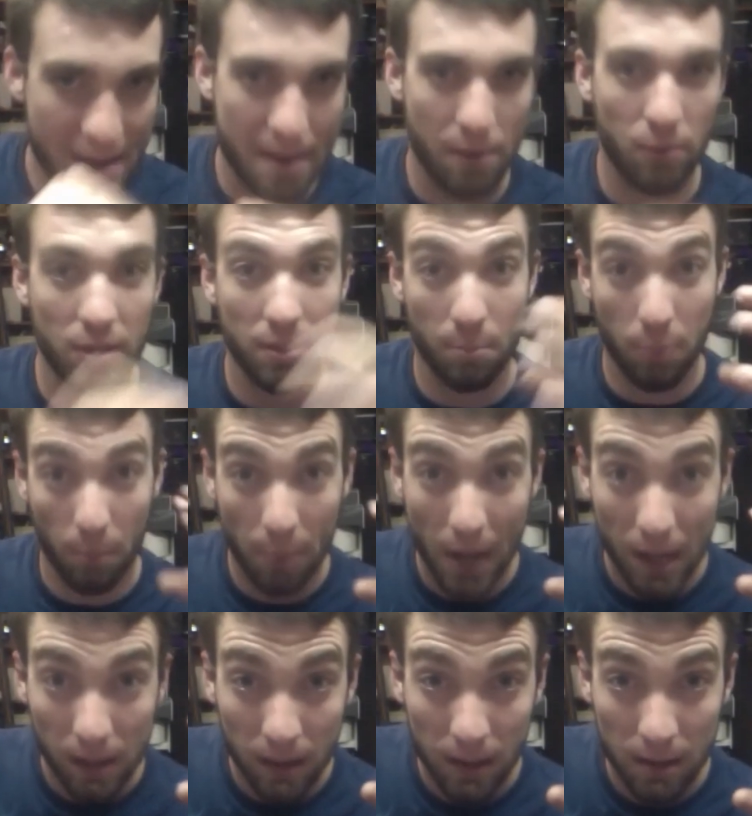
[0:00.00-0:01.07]
with a
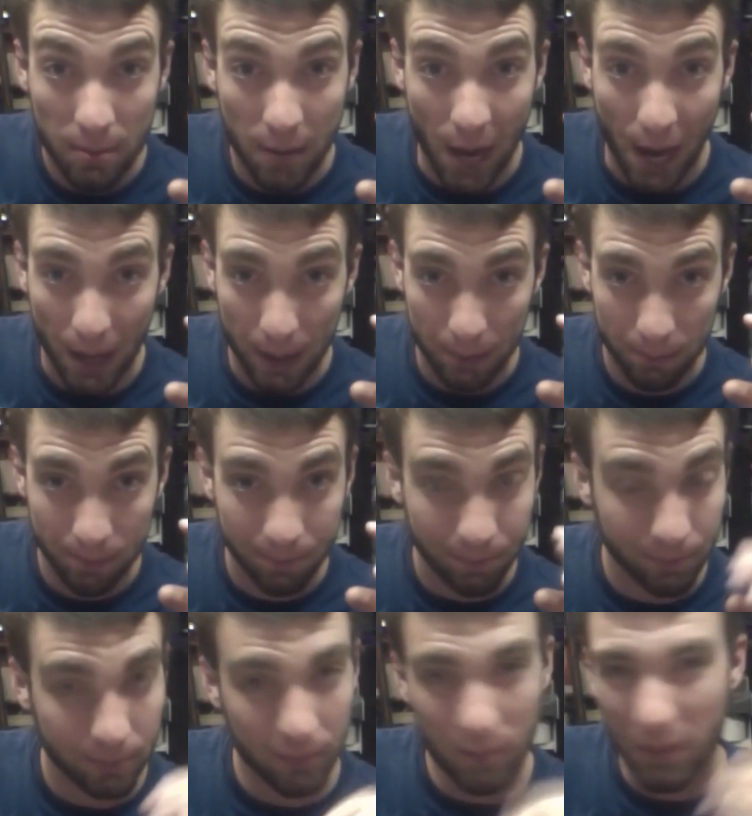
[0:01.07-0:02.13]
propeller on the back.
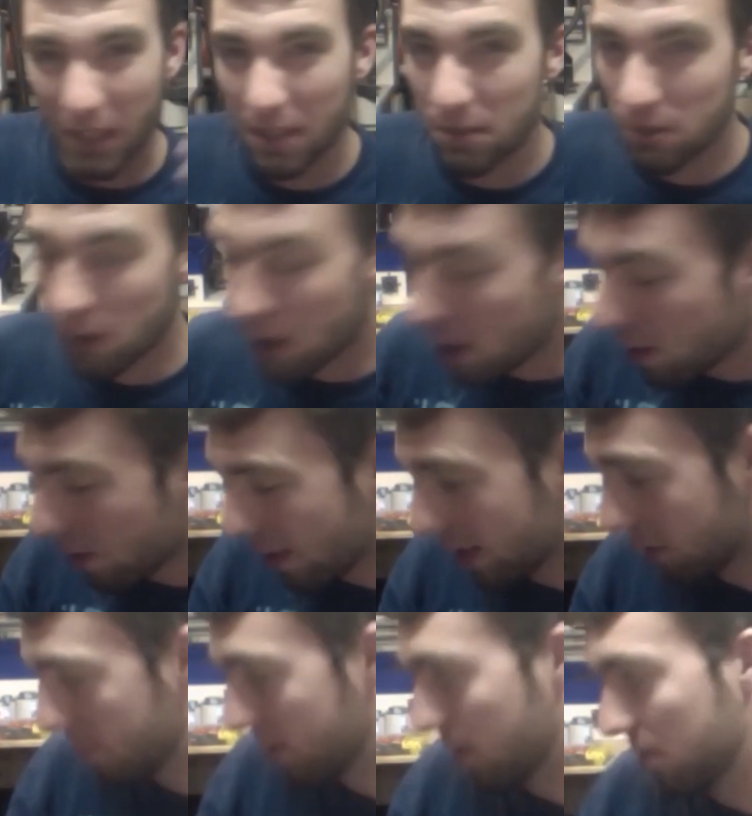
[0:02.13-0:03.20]
It's all
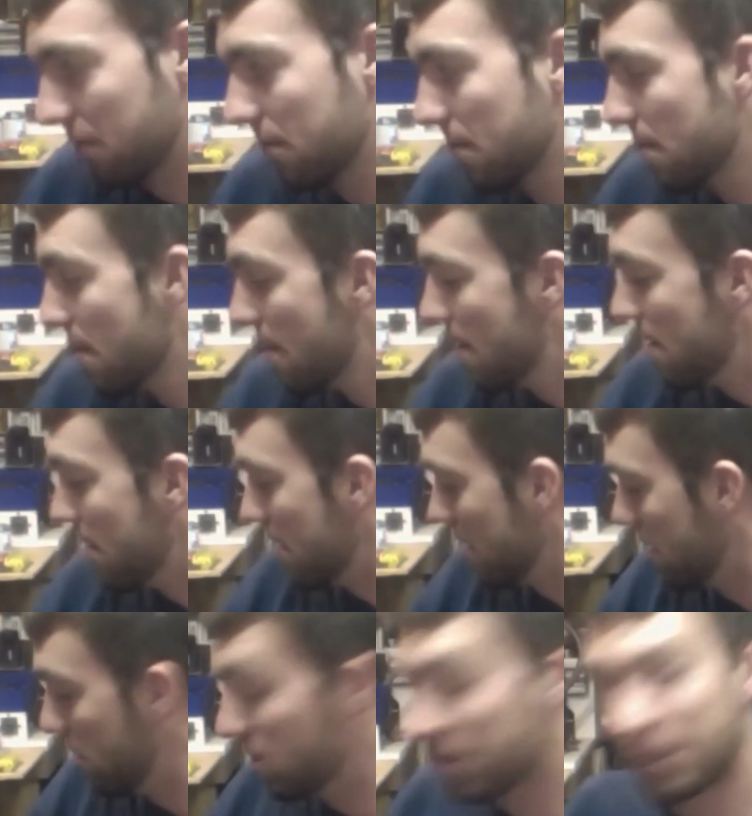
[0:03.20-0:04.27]
waterproof.
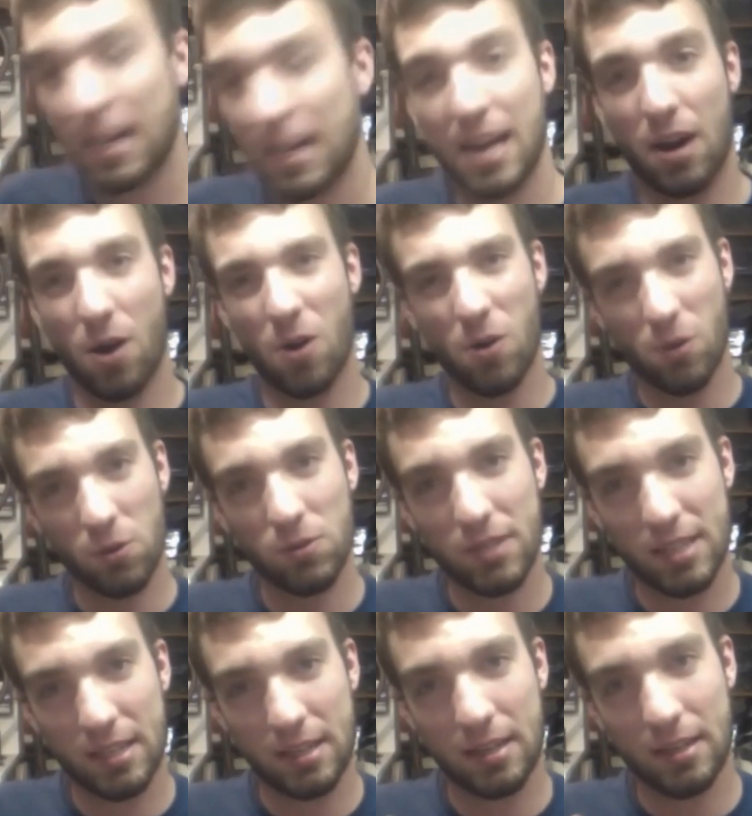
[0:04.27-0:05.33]
And you just kind of hold
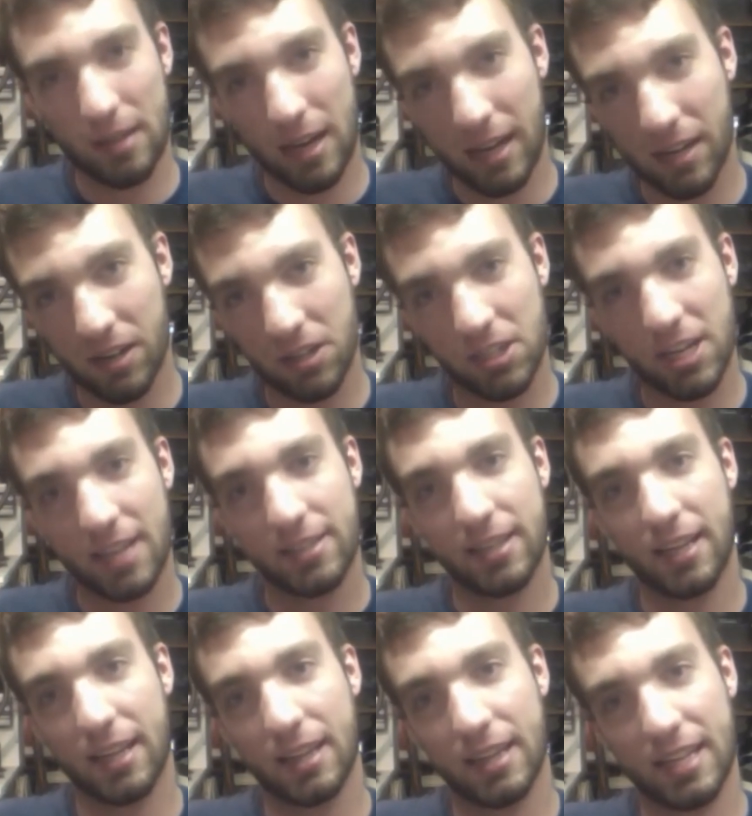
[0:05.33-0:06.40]
it on your chest
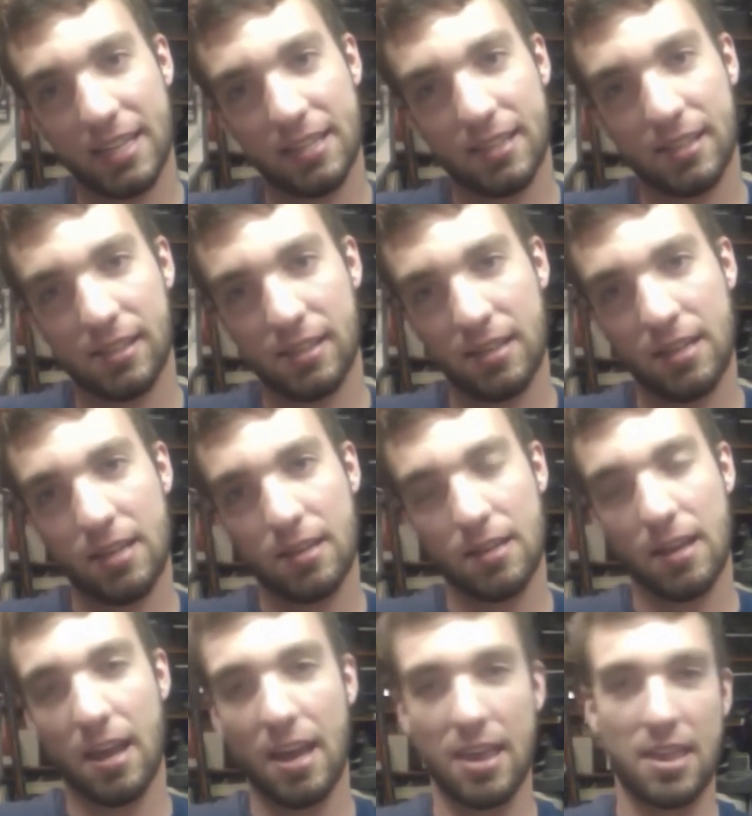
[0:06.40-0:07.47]
like this,
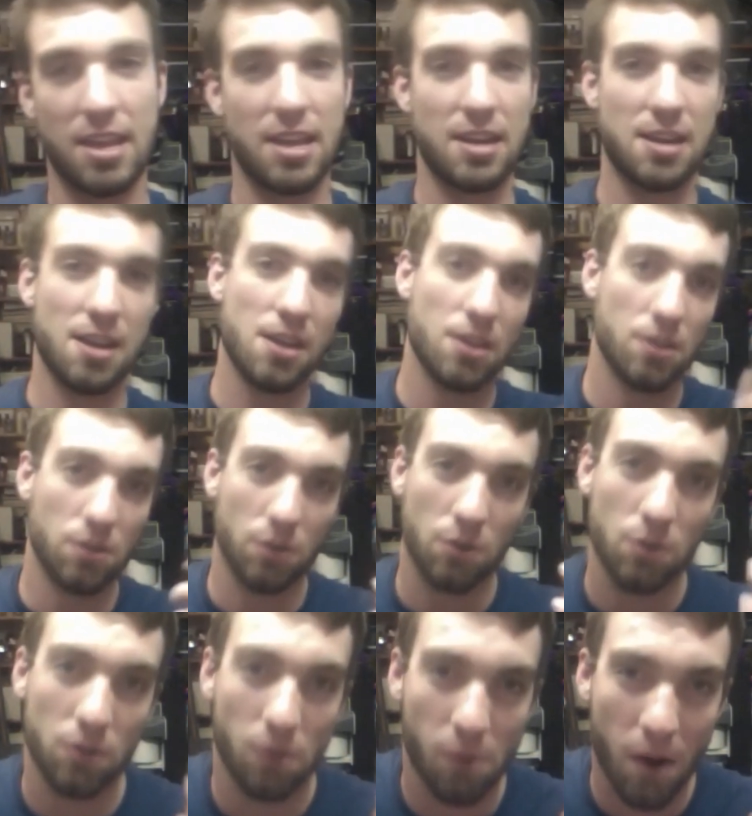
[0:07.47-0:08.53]
and then you go
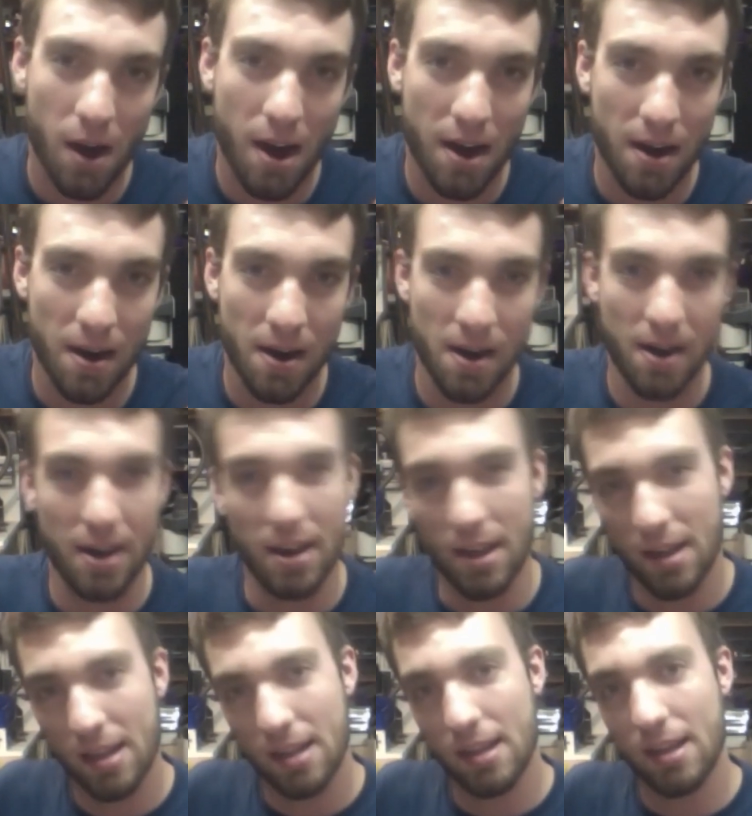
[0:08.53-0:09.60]
in the water,
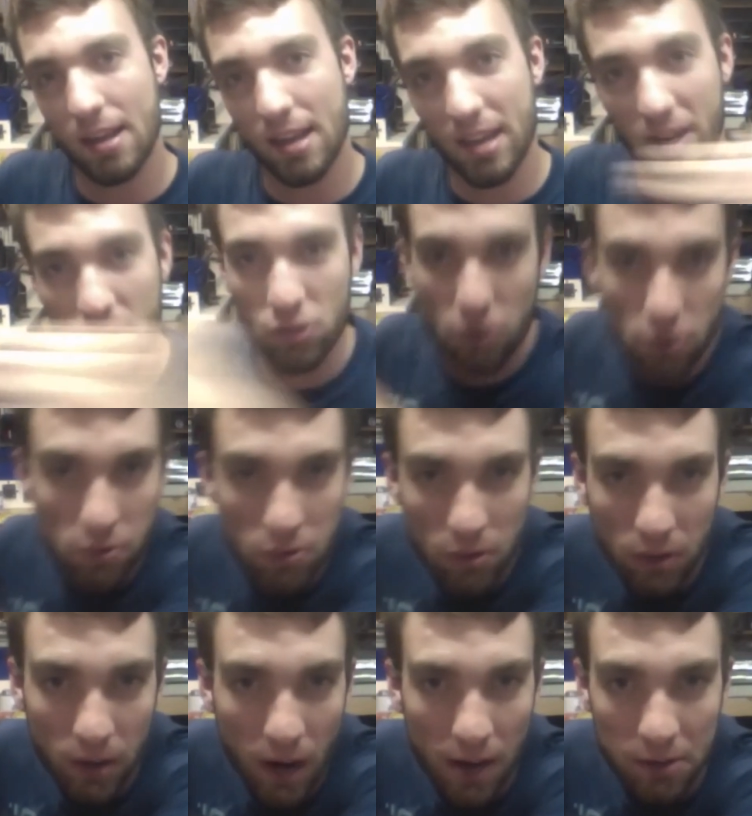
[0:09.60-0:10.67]
and it shoots you
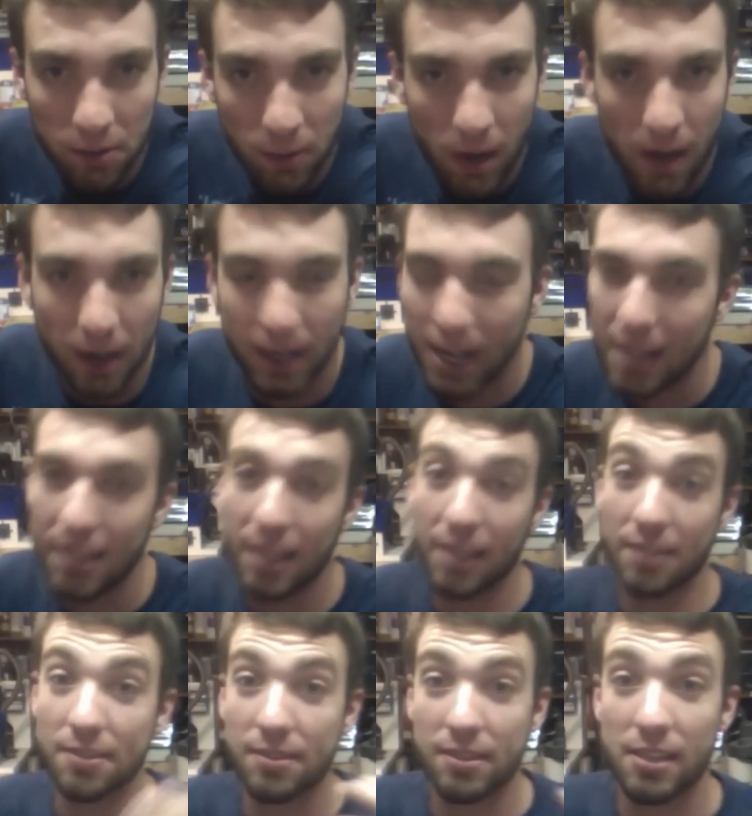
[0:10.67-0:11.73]
across the water, kind of like a
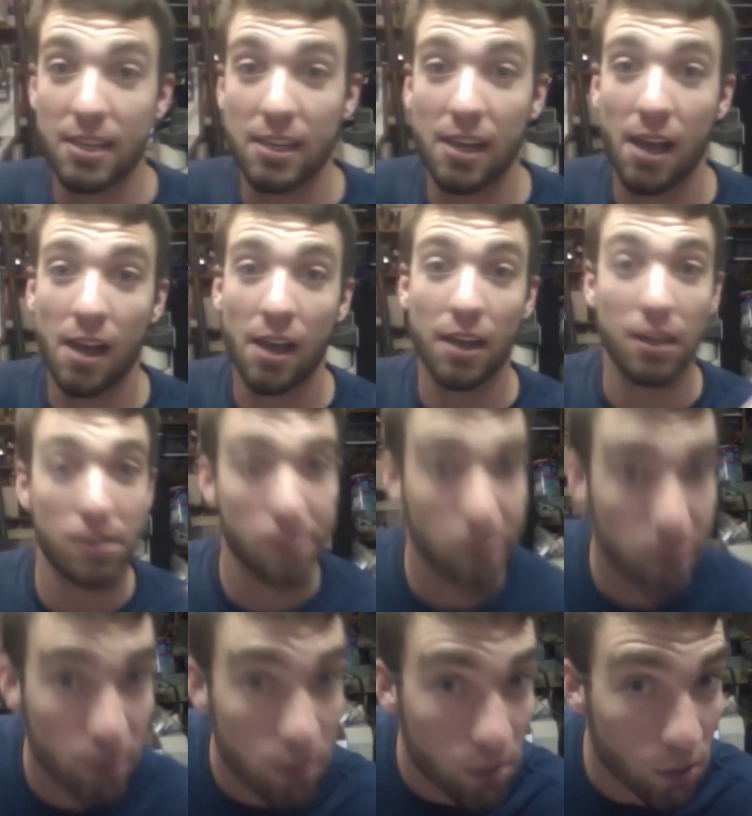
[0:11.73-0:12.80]

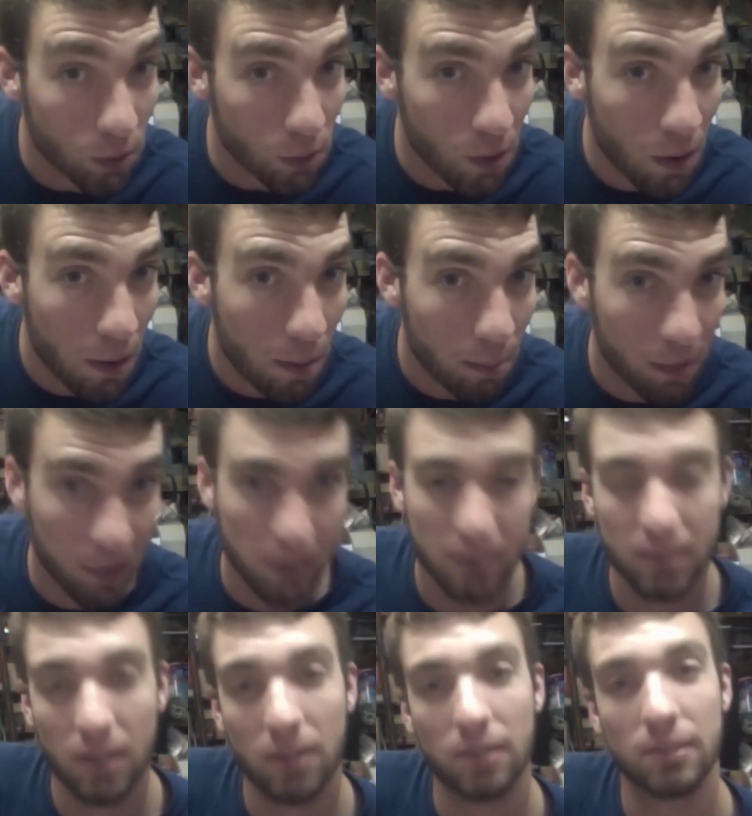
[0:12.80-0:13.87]
Sea-Doo, but it's
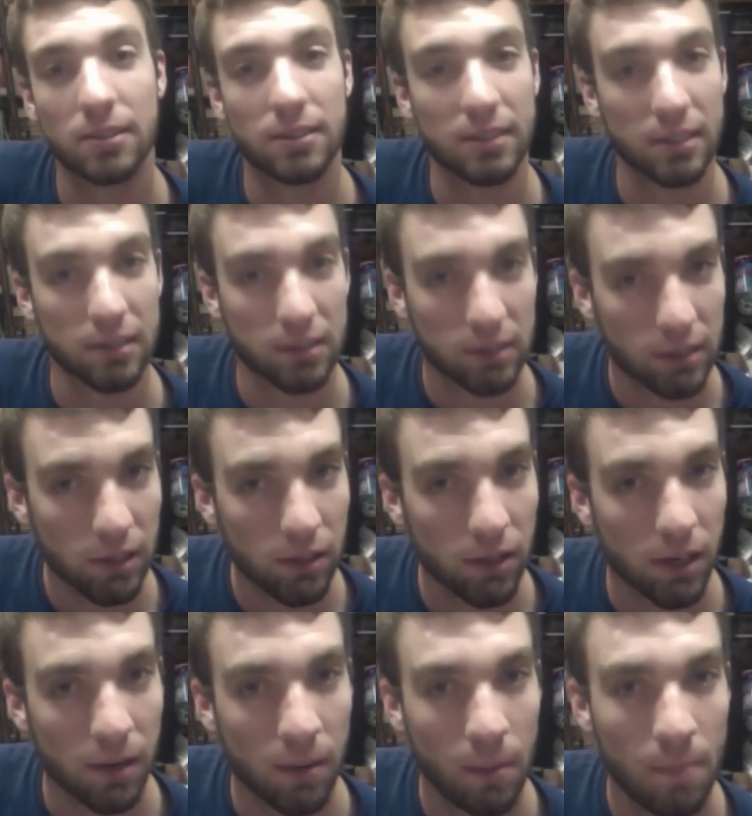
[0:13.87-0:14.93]
called a C-scooter.